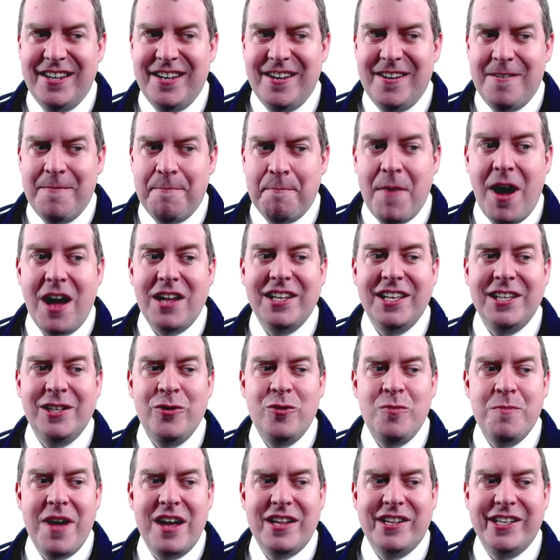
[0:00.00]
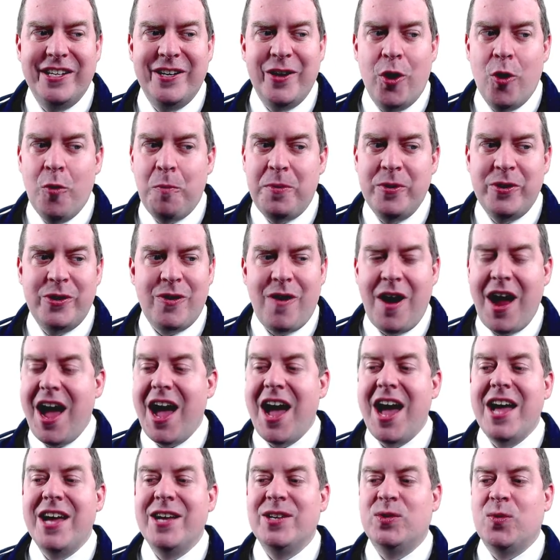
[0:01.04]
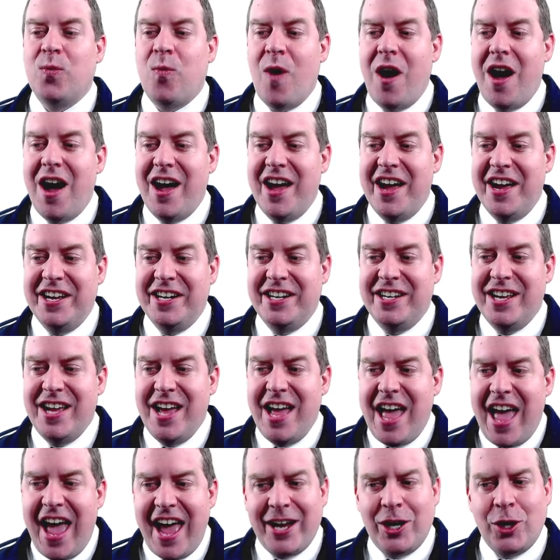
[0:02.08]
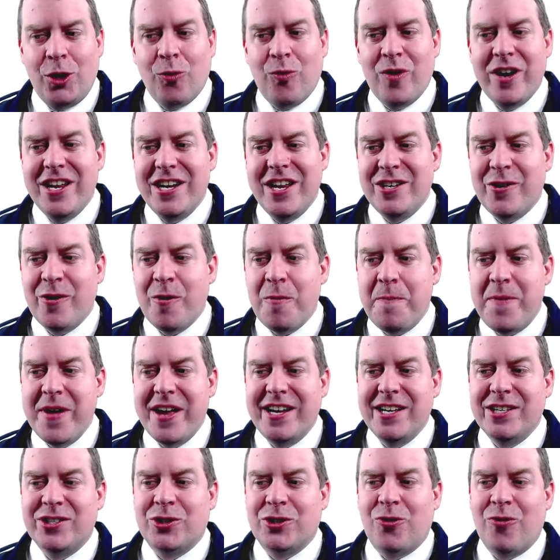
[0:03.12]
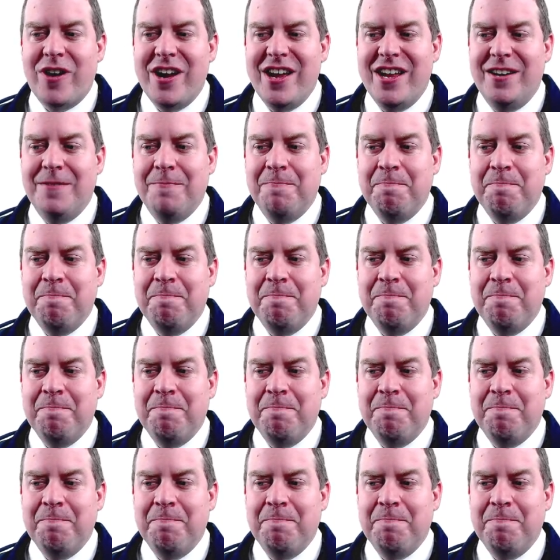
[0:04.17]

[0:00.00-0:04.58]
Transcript: Molly Lou Melon opened her eyes wide and grinned her biggest grin.